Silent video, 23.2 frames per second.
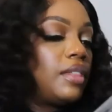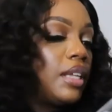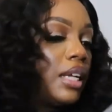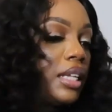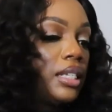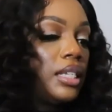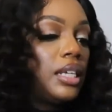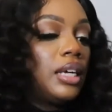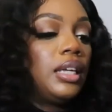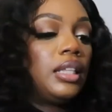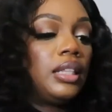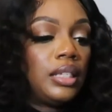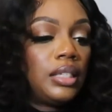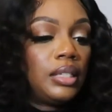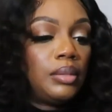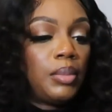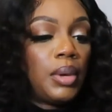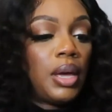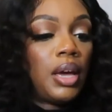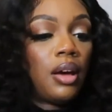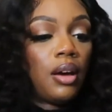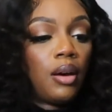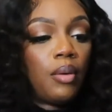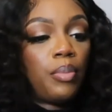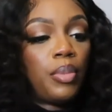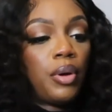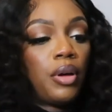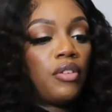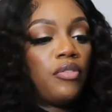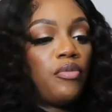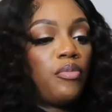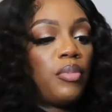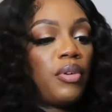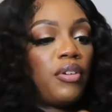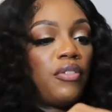got to take this makeup off
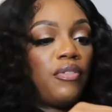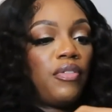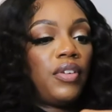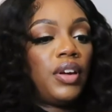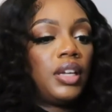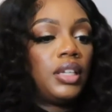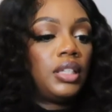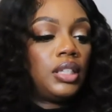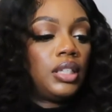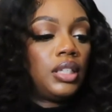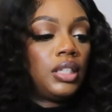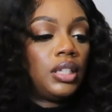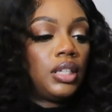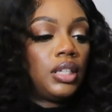my face.